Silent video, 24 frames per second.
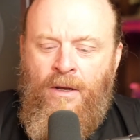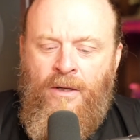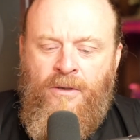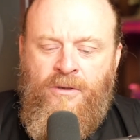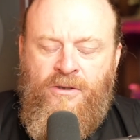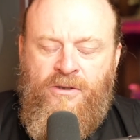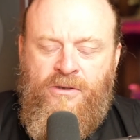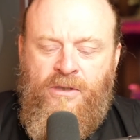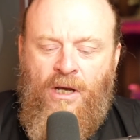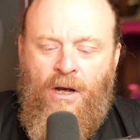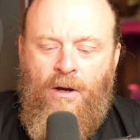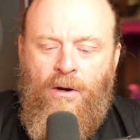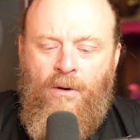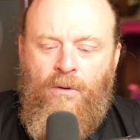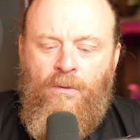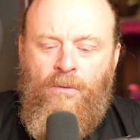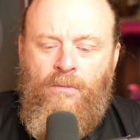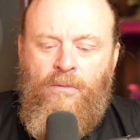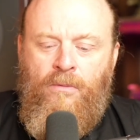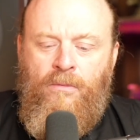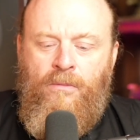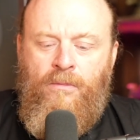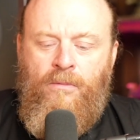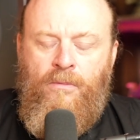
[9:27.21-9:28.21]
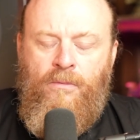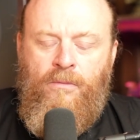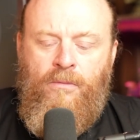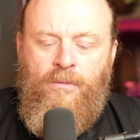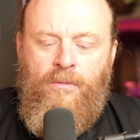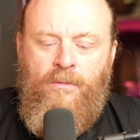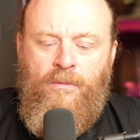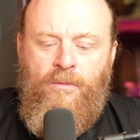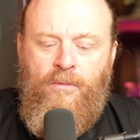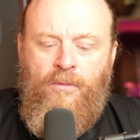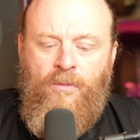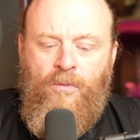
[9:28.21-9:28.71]
So
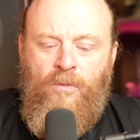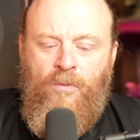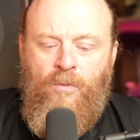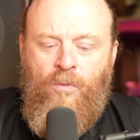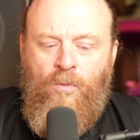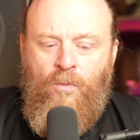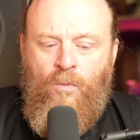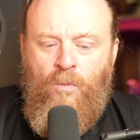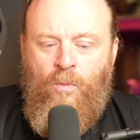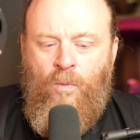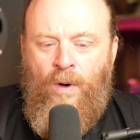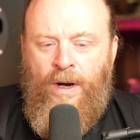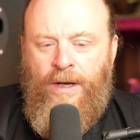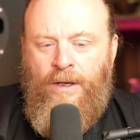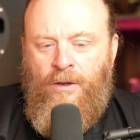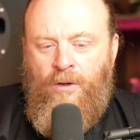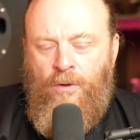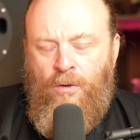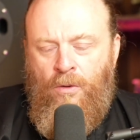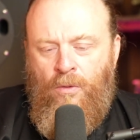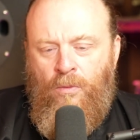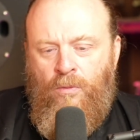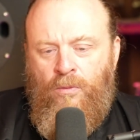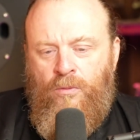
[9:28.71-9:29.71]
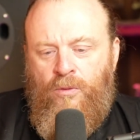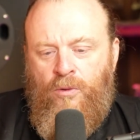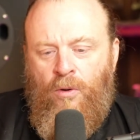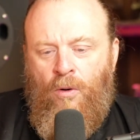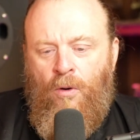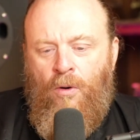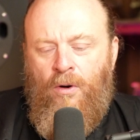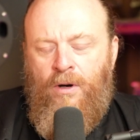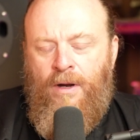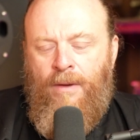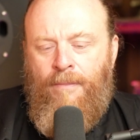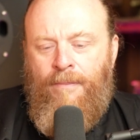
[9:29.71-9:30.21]
when you
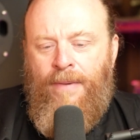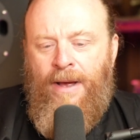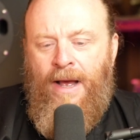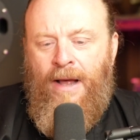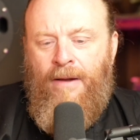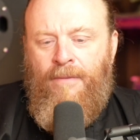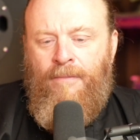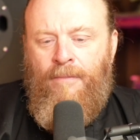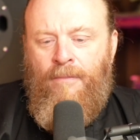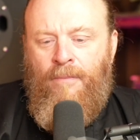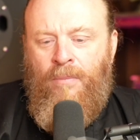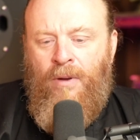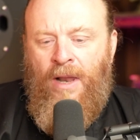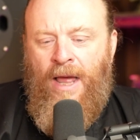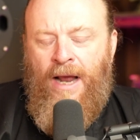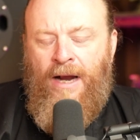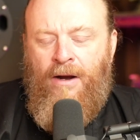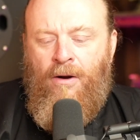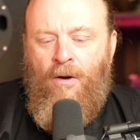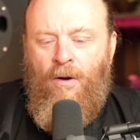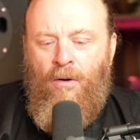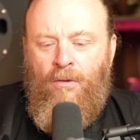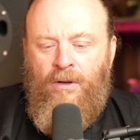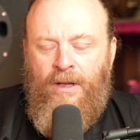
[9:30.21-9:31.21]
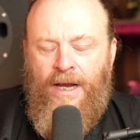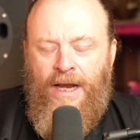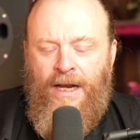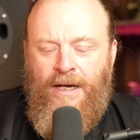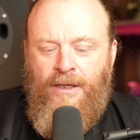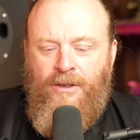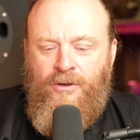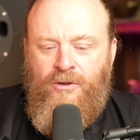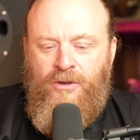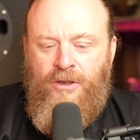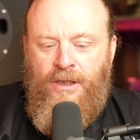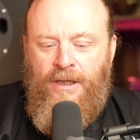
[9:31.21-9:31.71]
talk about black hole
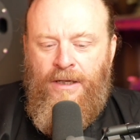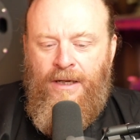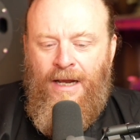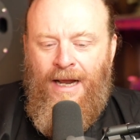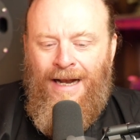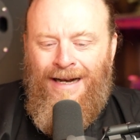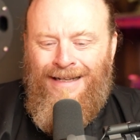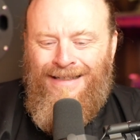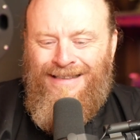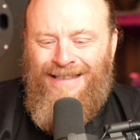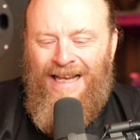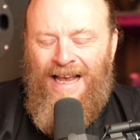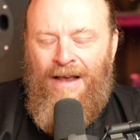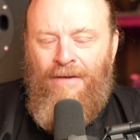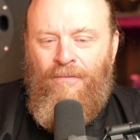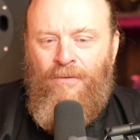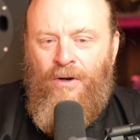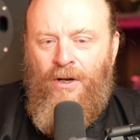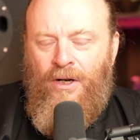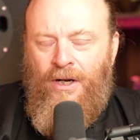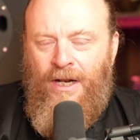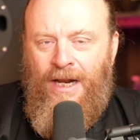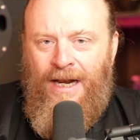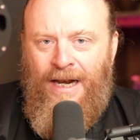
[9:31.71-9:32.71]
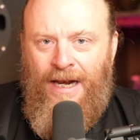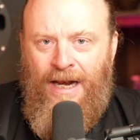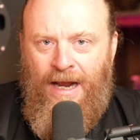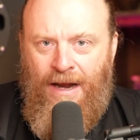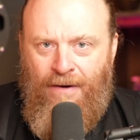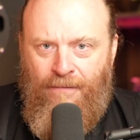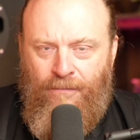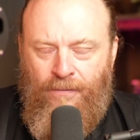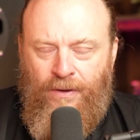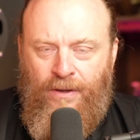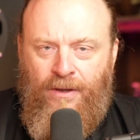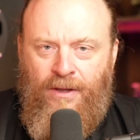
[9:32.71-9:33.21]
energy and it's evident in
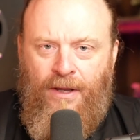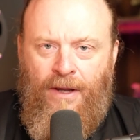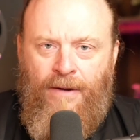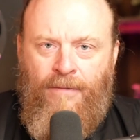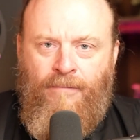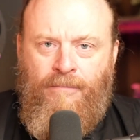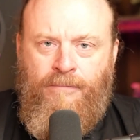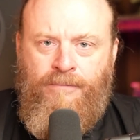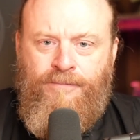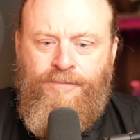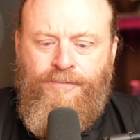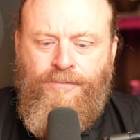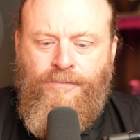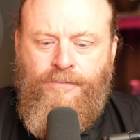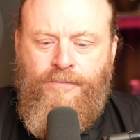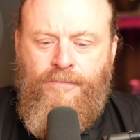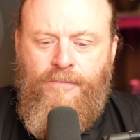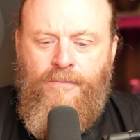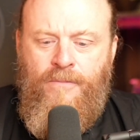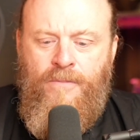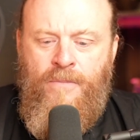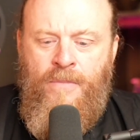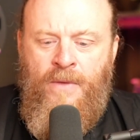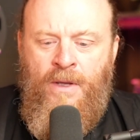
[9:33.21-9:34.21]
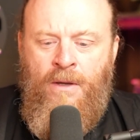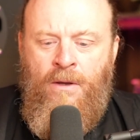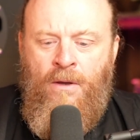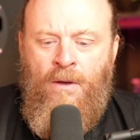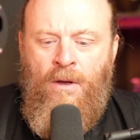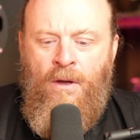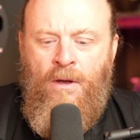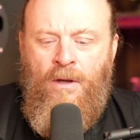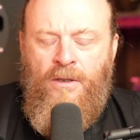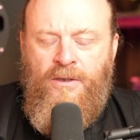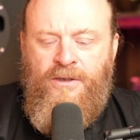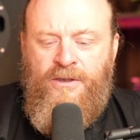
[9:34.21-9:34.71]
everything,
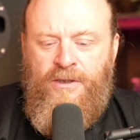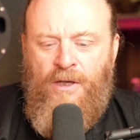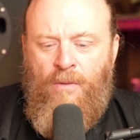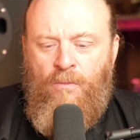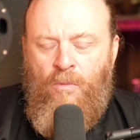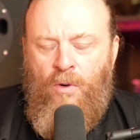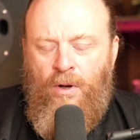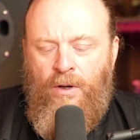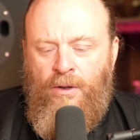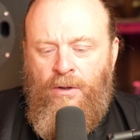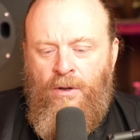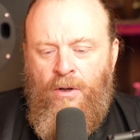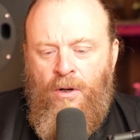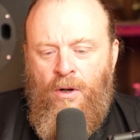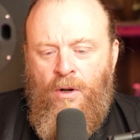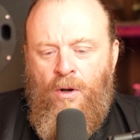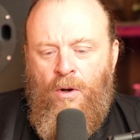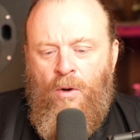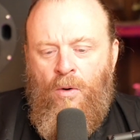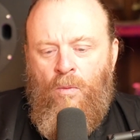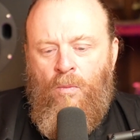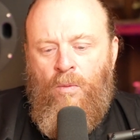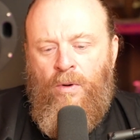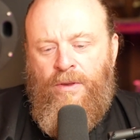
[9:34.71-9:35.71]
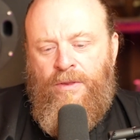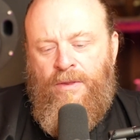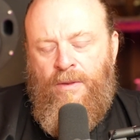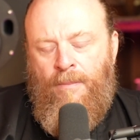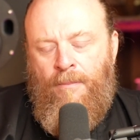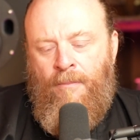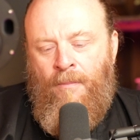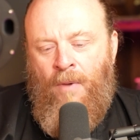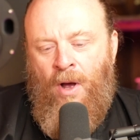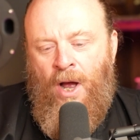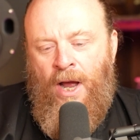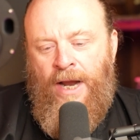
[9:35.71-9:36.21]
someone with the
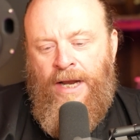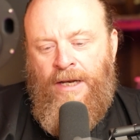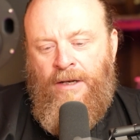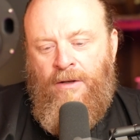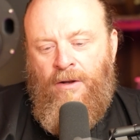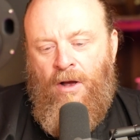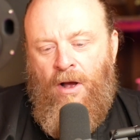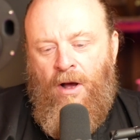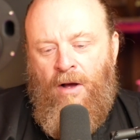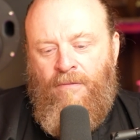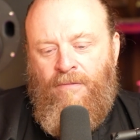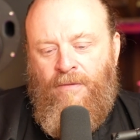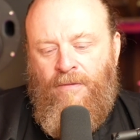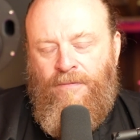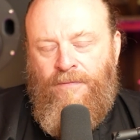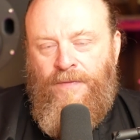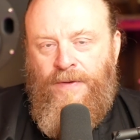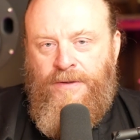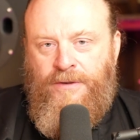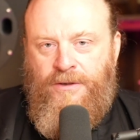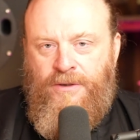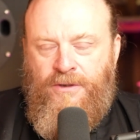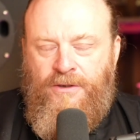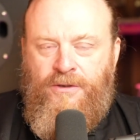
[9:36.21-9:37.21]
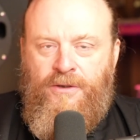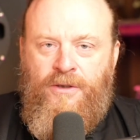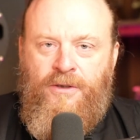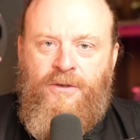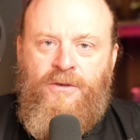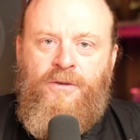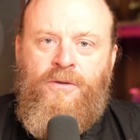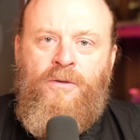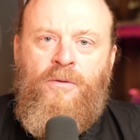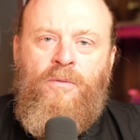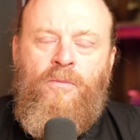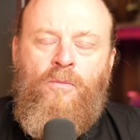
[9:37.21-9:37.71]
mind of a
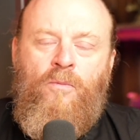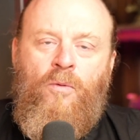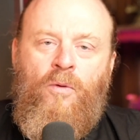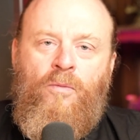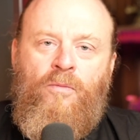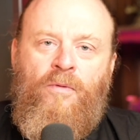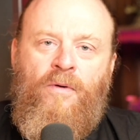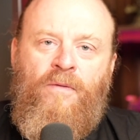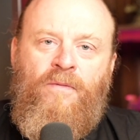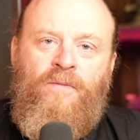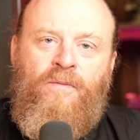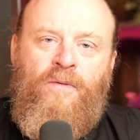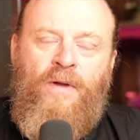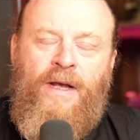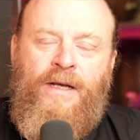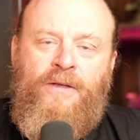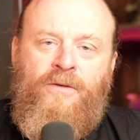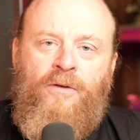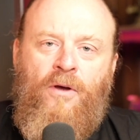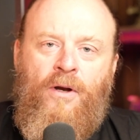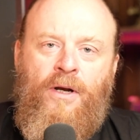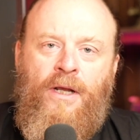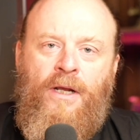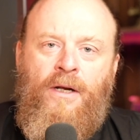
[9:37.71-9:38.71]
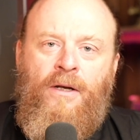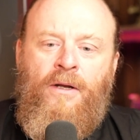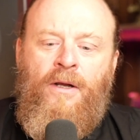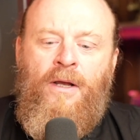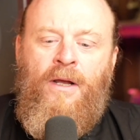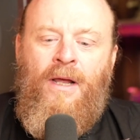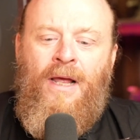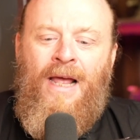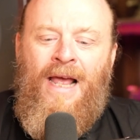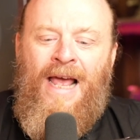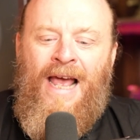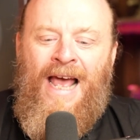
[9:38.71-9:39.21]
physicist would reflect on it
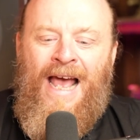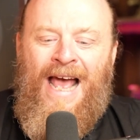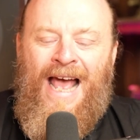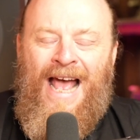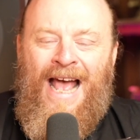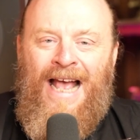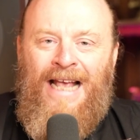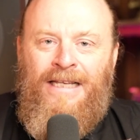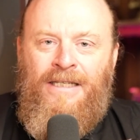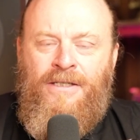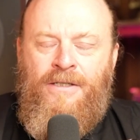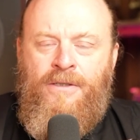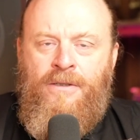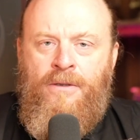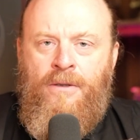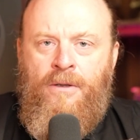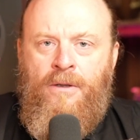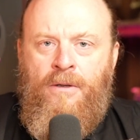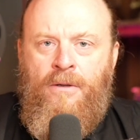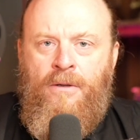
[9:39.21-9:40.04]
as